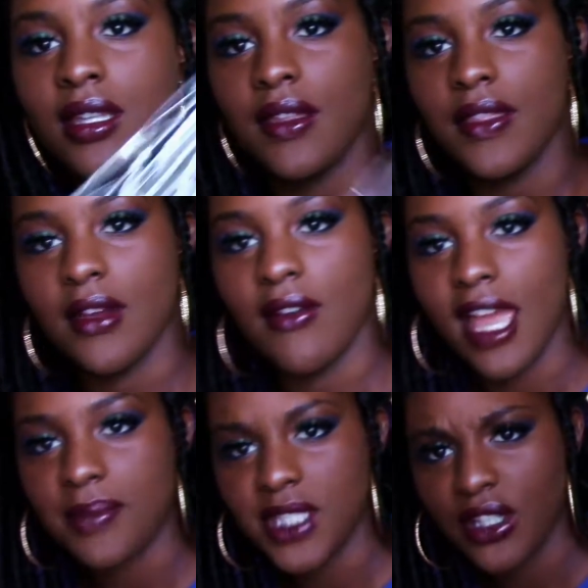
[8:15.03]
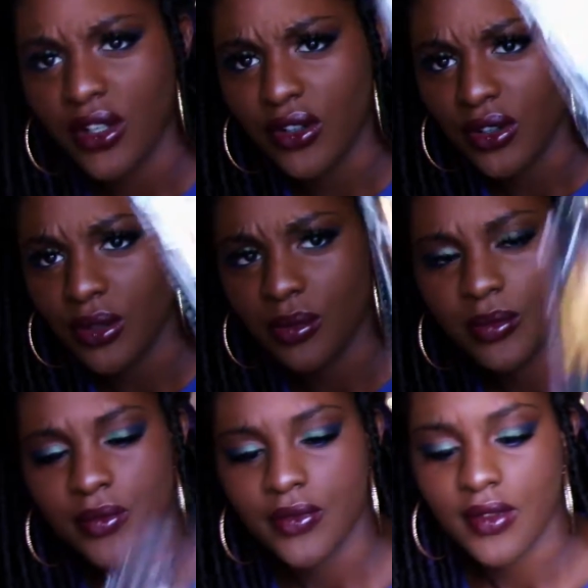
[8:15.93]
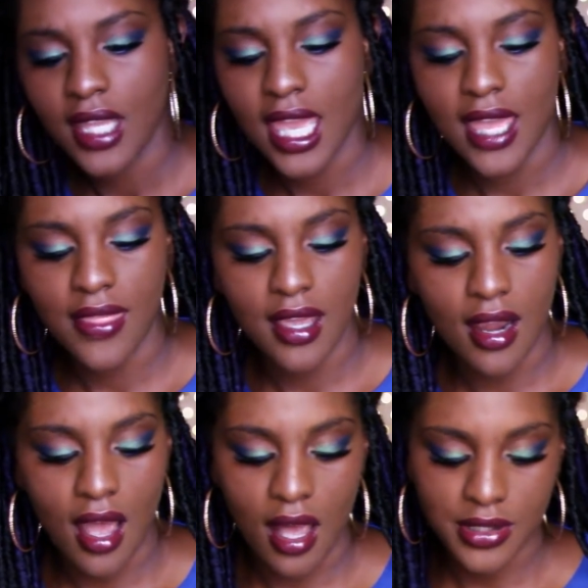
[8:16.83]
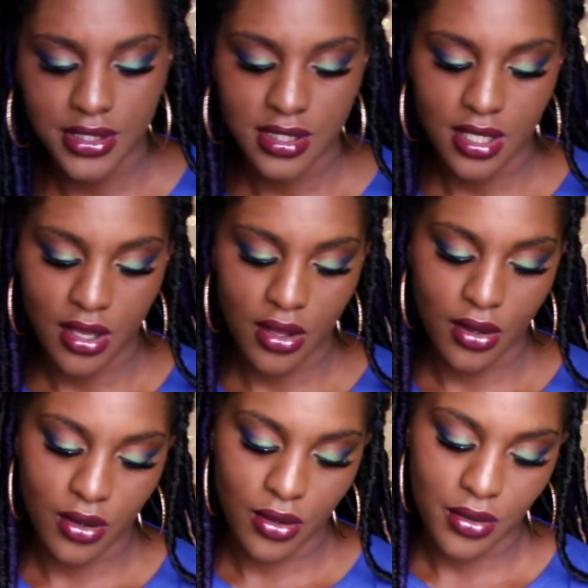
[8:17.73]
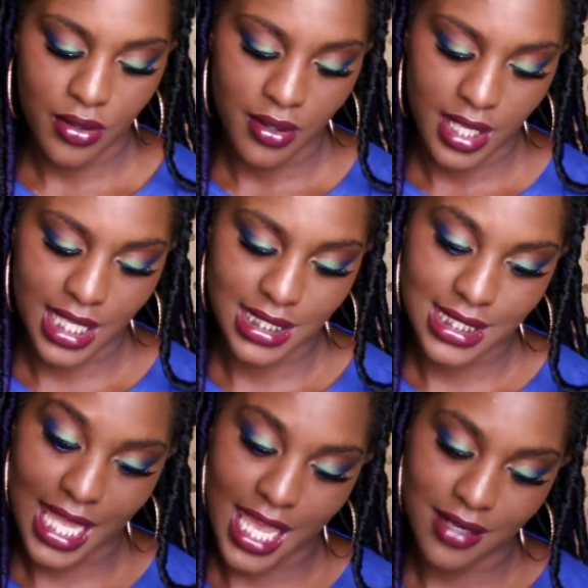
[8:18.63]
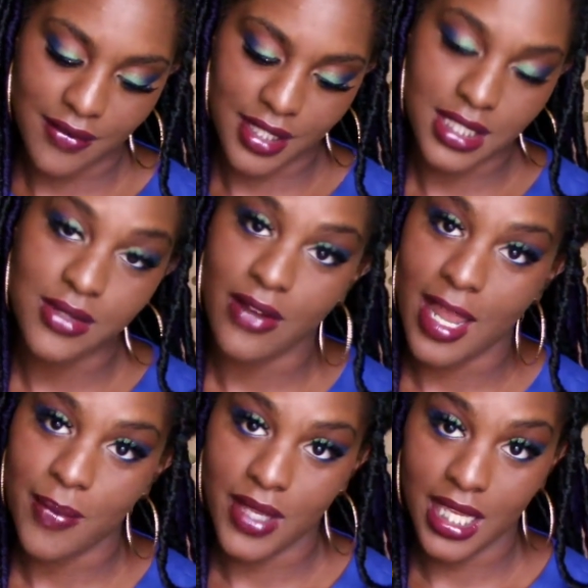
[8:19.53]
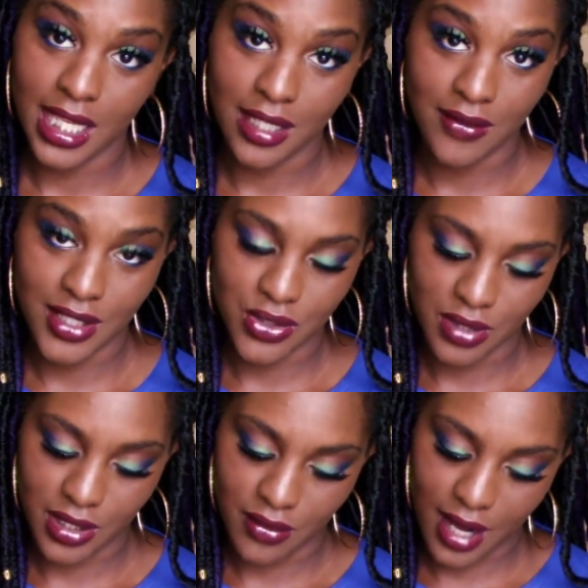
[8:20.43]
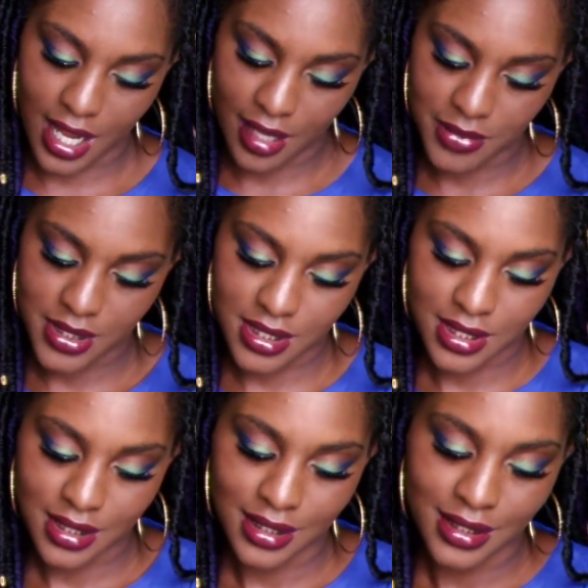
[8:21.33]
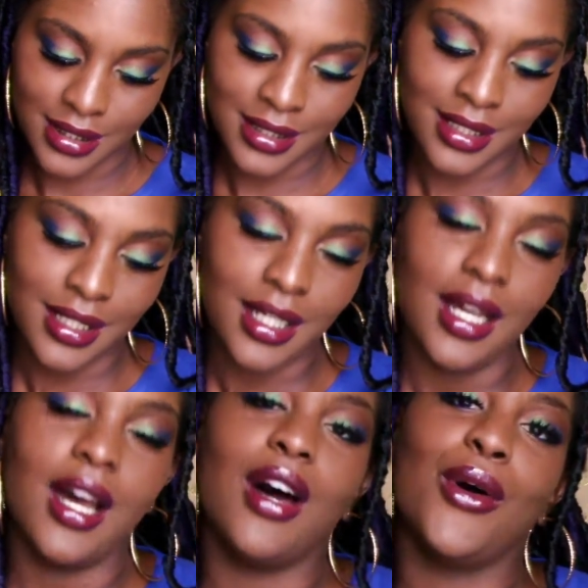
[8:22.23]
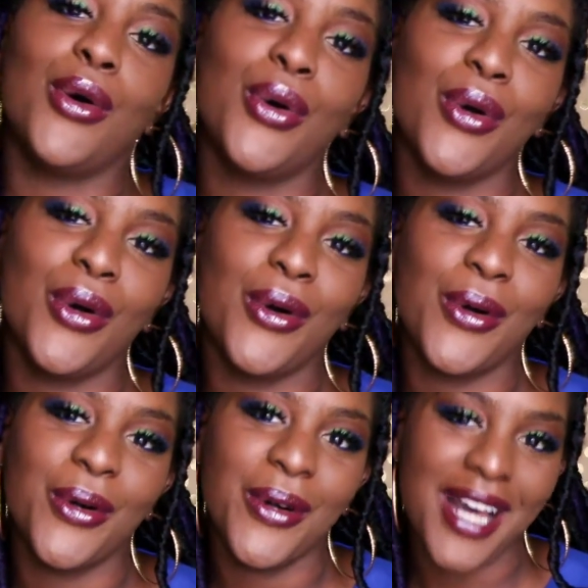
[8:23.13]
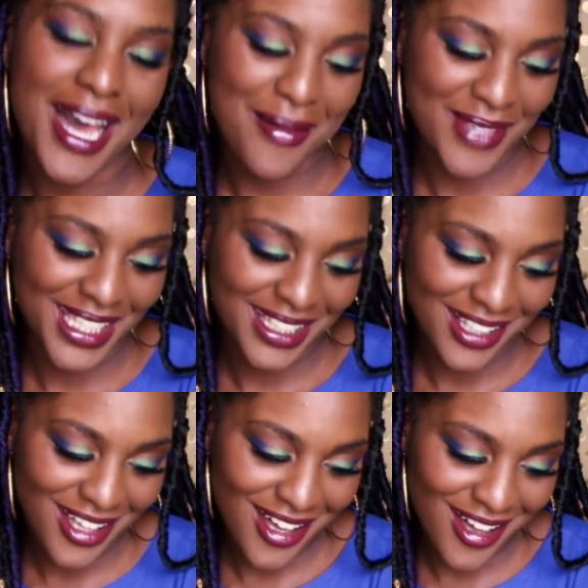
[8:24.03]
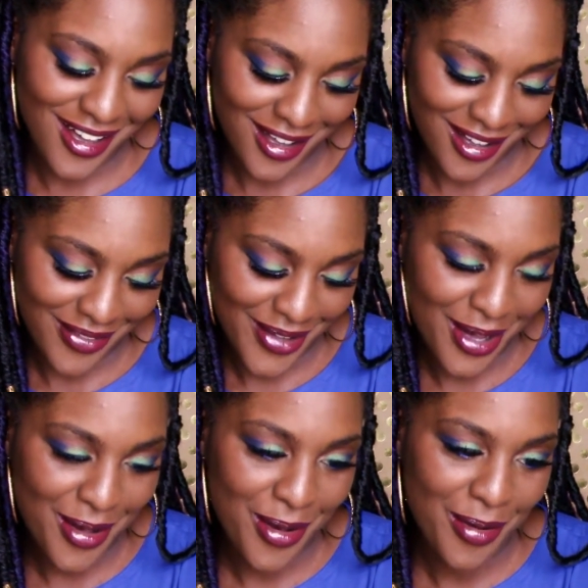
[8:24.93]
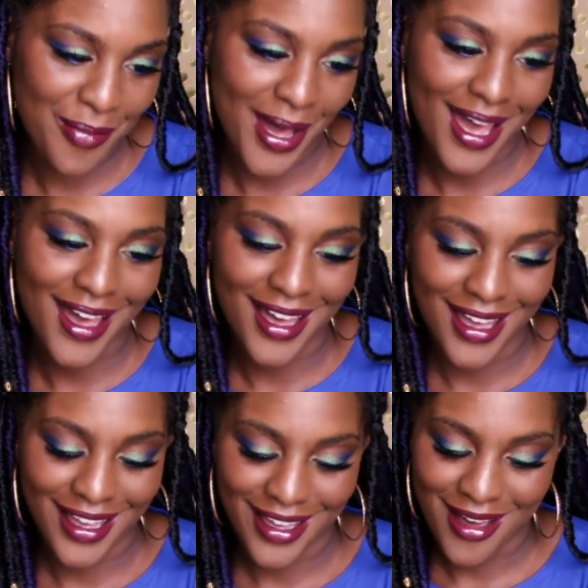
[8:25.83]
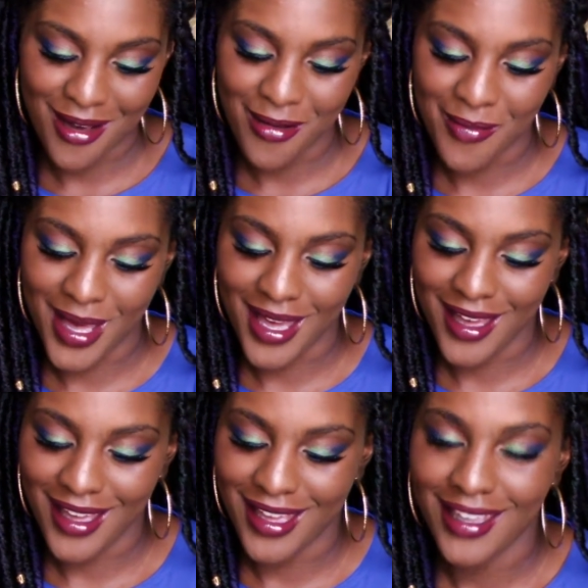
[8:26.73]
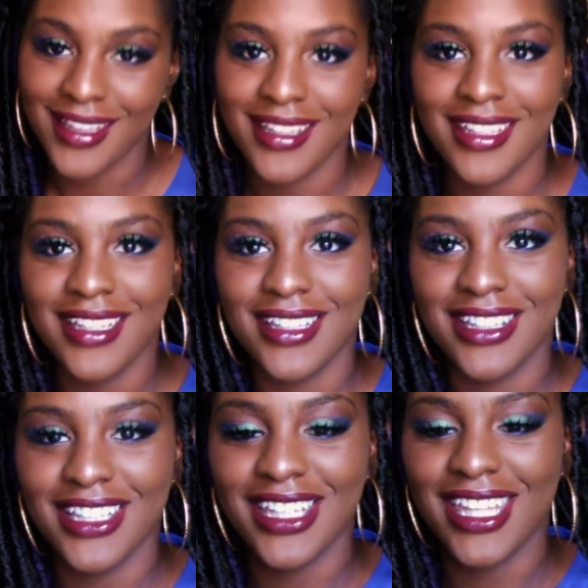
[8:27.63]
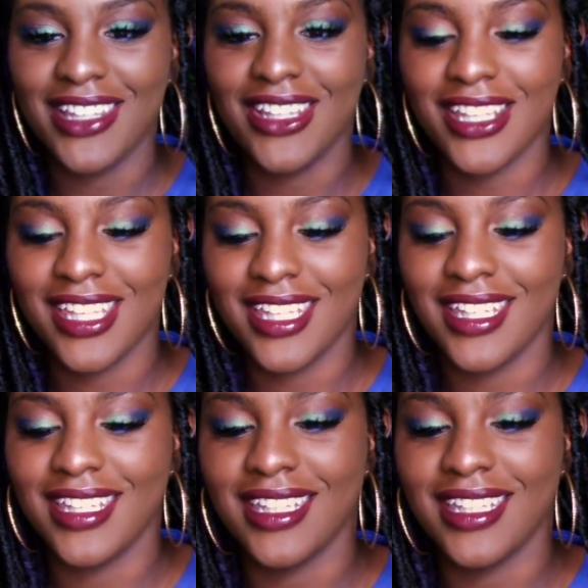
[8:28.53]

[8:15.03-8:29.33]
They're wrapped in a group and they're also inside of this wrapping individually wrapped. Ooh, I'm in love. Oh my. Oh my. Looky, looky.